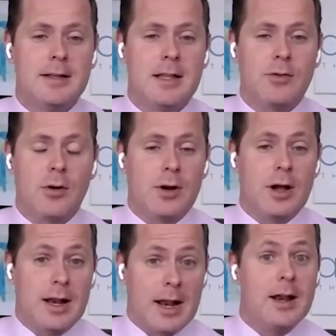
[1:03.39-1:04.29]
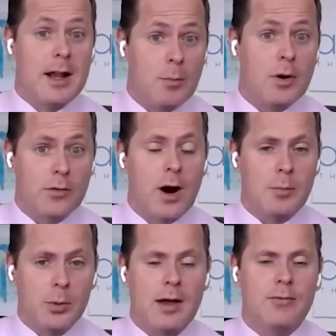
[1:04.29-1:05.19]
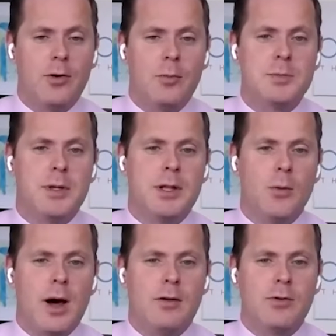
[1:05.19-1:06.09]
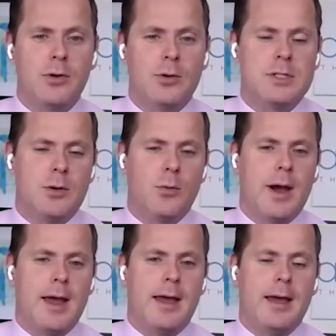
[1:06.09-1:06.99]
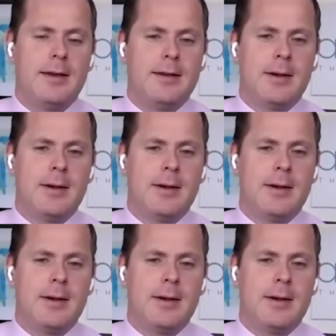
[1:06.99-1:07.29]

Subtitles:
They've got a number of great platforms, but the one, of course, that we're